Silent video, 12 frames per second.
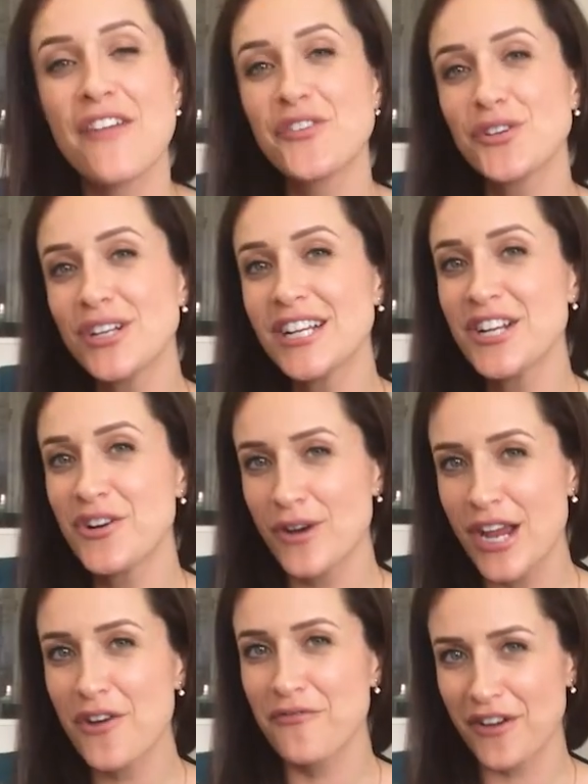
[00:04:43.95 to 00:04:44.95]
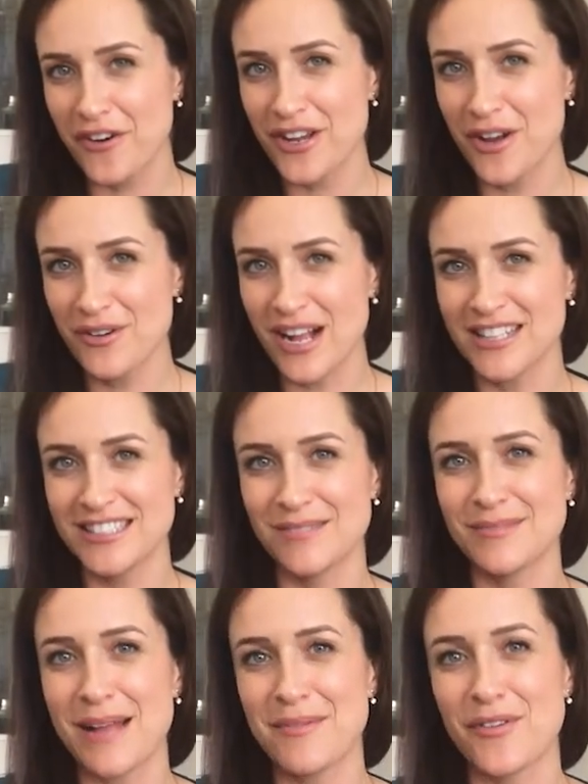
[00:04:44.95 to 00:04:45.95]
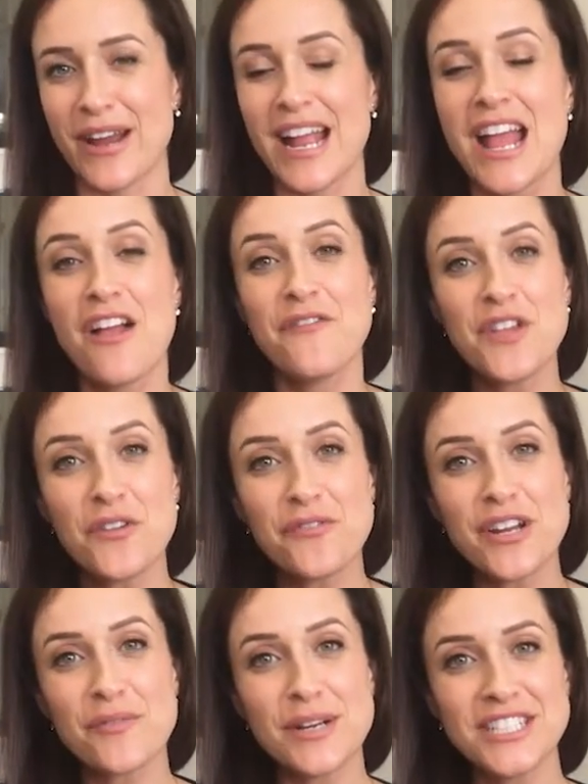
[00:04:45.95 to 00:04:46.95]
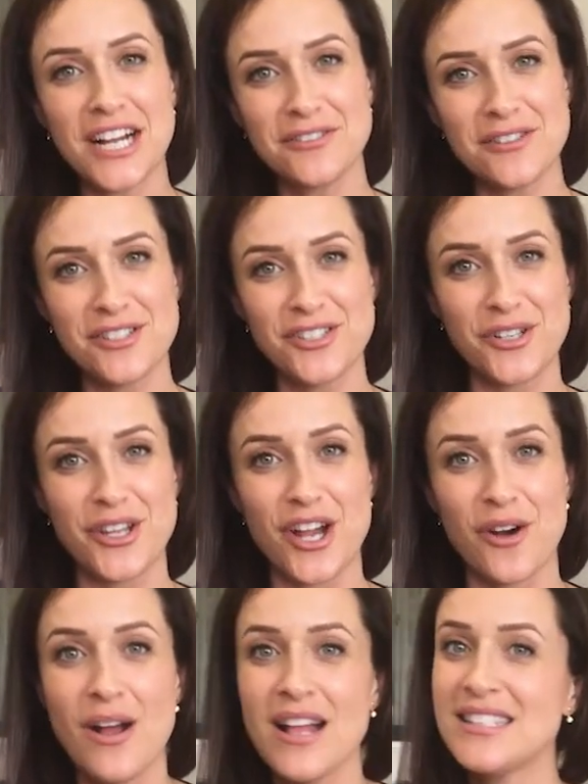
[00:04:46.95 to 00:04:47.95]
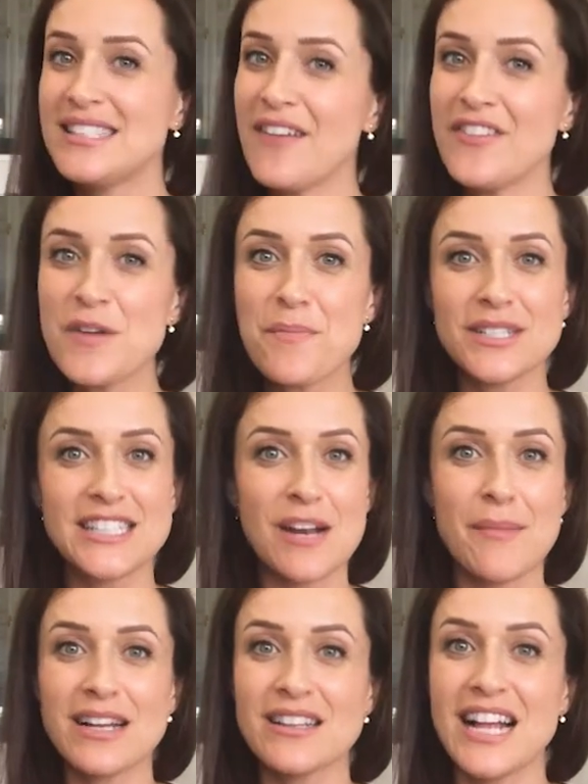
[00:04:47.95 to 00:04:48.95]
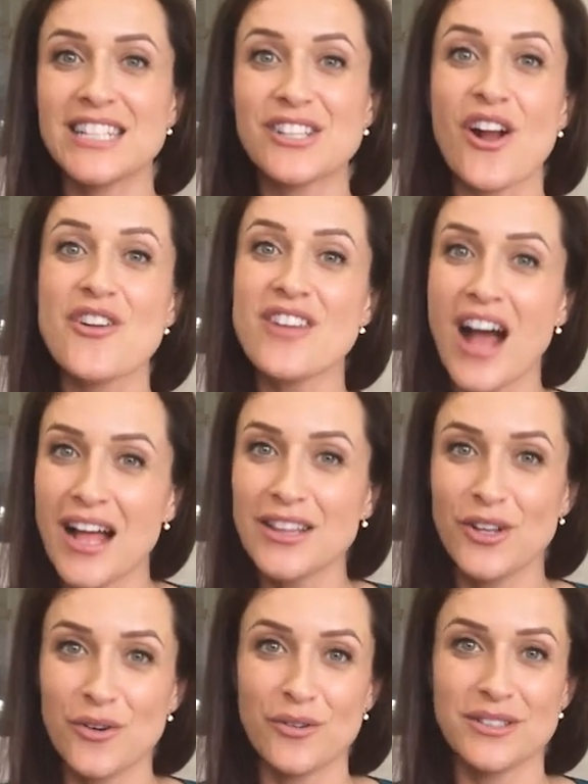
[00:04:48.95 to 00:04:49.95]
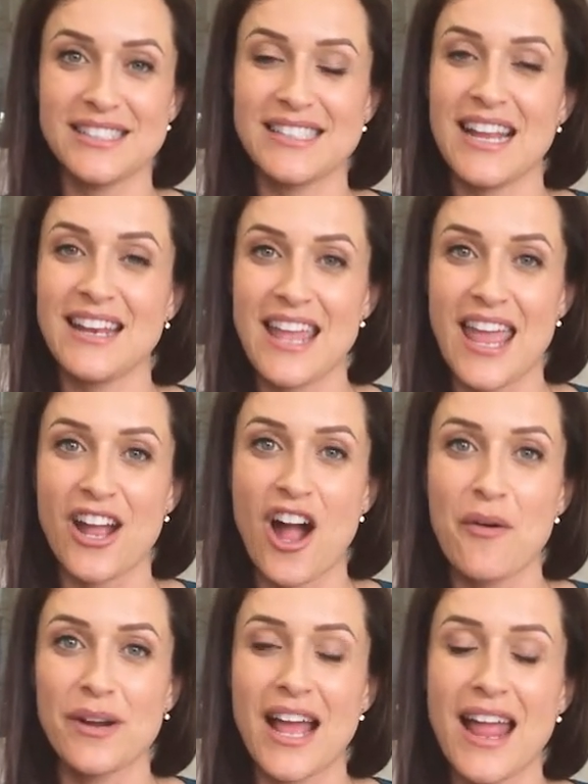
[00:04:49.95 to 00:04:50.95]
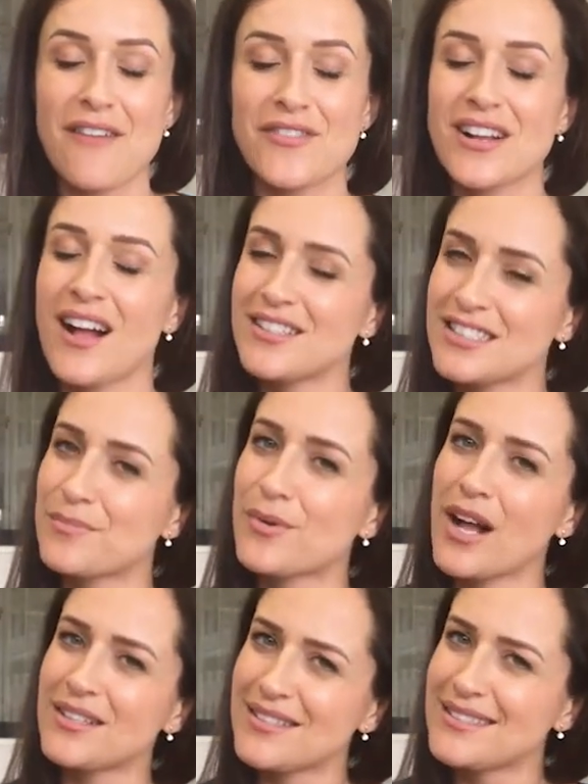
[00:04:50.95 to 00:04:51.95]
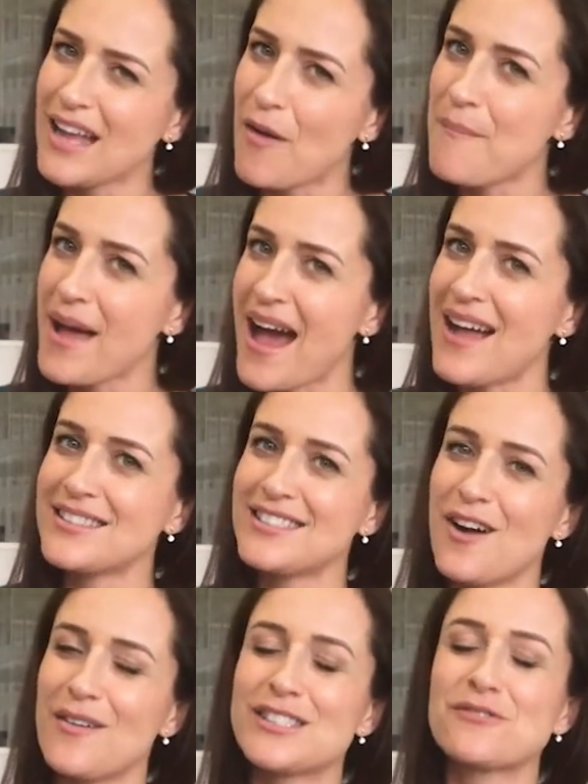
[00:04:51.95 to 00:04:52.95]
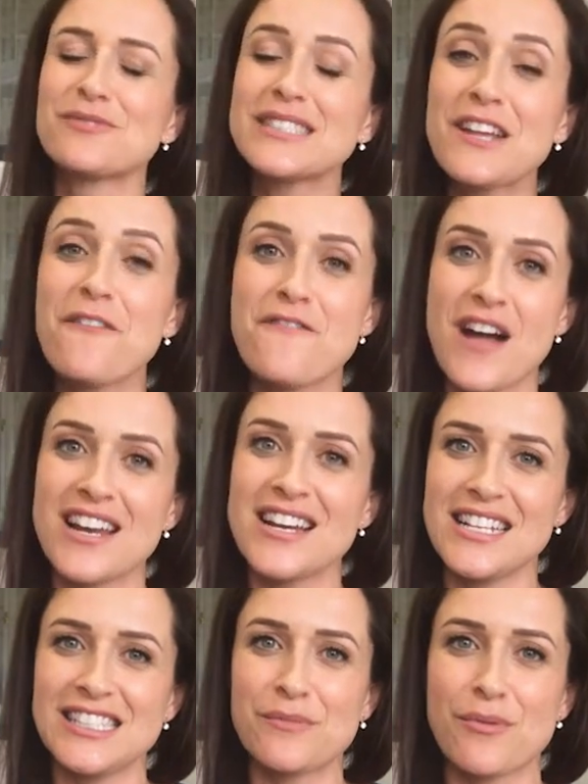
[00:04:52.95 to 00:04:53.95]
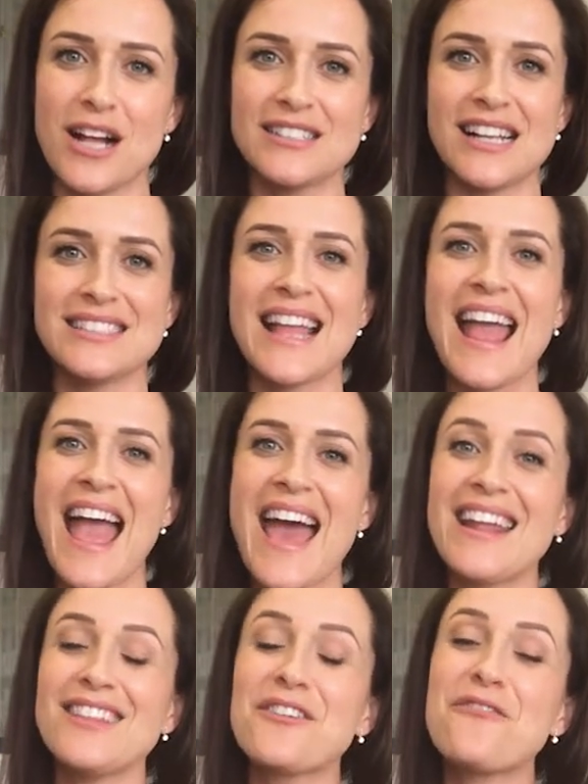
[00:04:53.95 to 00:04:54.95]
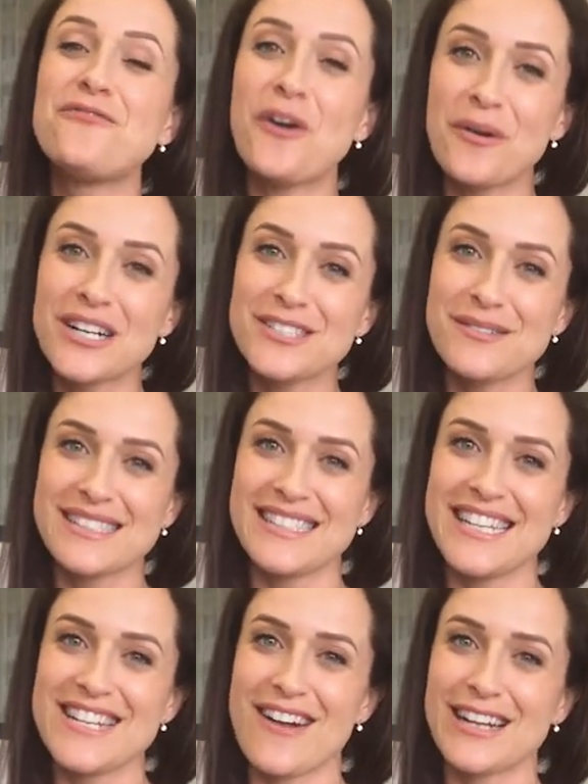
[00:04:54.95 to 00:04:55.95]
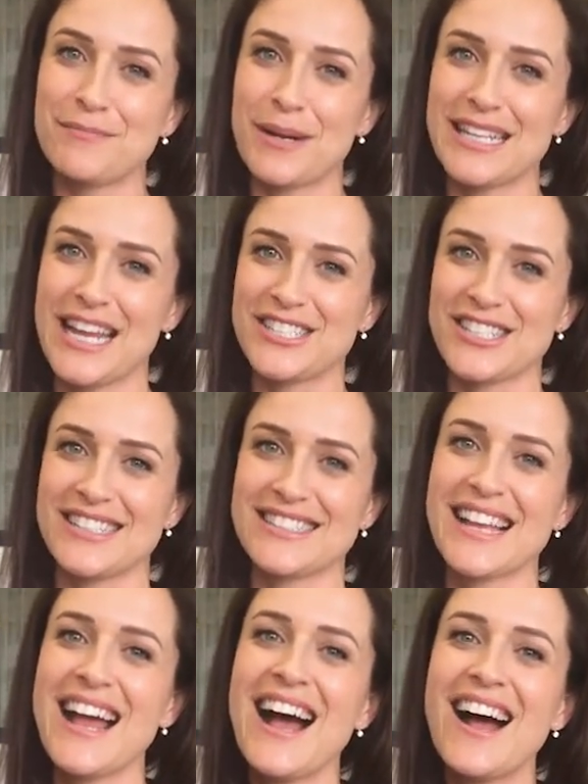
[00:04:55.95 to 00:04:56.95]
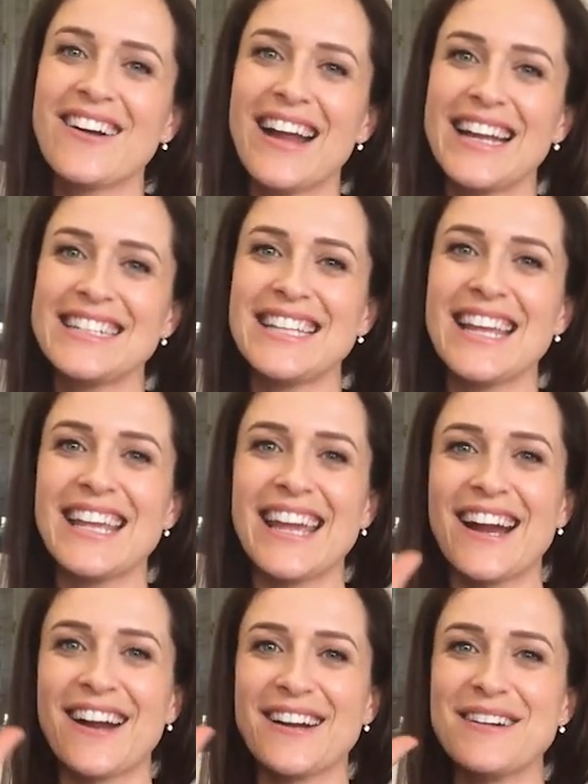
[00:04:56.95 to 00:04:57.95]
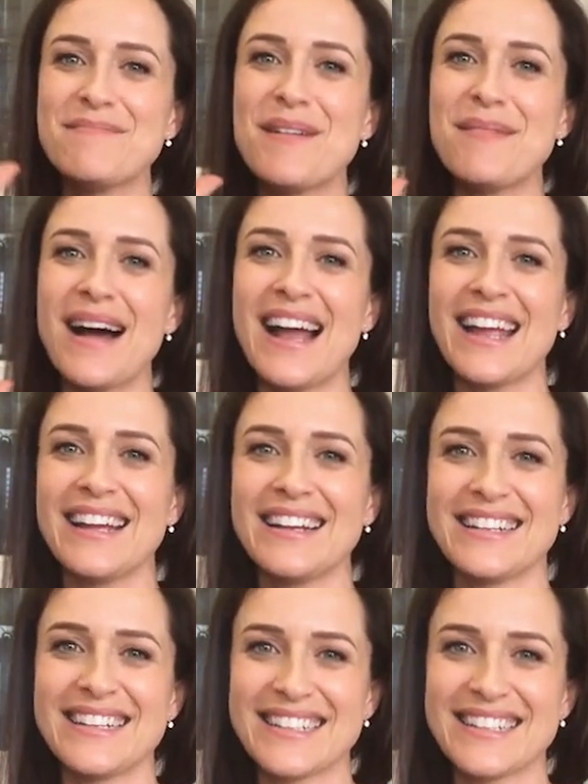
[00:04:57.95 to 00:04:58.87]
if you're looking to create your very own custom diamond ring, feel free to reach out to the studio. 70% of my clients are not local to San Diego, and I have the custom process down pat. So it's a really fun and easy process, and I look forward to exceeding your expectations. All right, take care. Bye-bye.